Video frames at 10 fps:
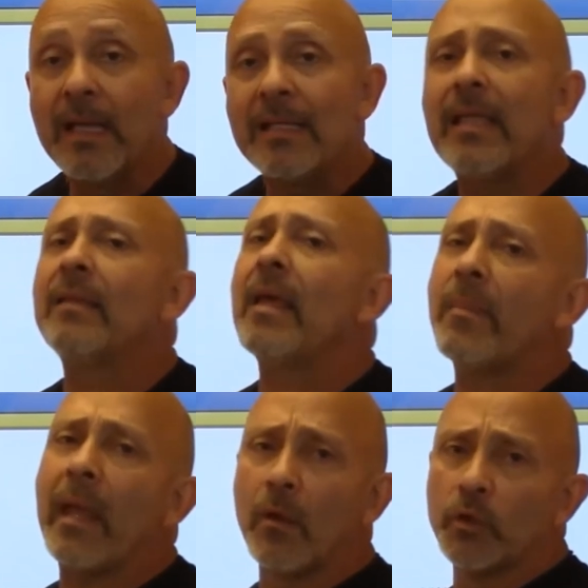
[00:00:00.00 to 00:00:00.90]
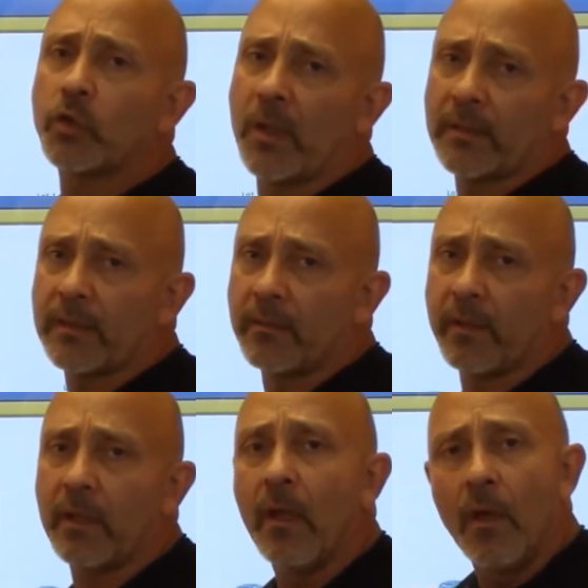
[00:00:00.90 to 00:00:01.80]
that they may lose
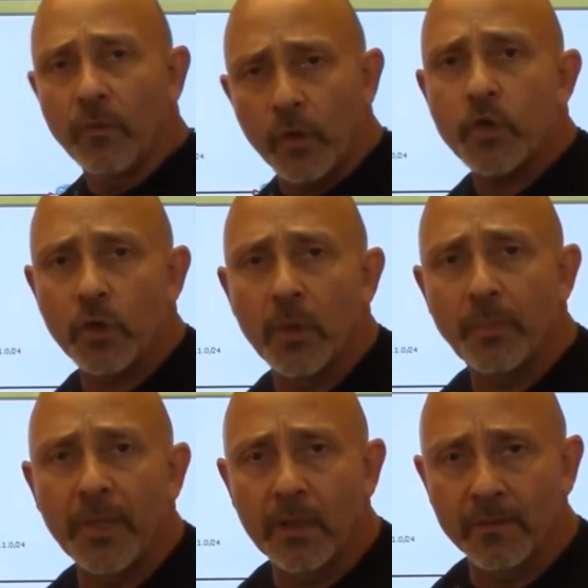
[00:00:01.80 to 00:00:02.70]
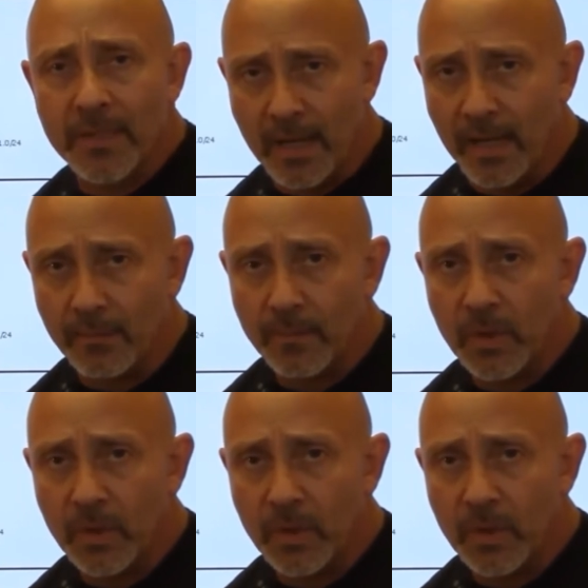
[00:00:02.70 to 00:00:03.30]
connectivity for a certain period of time.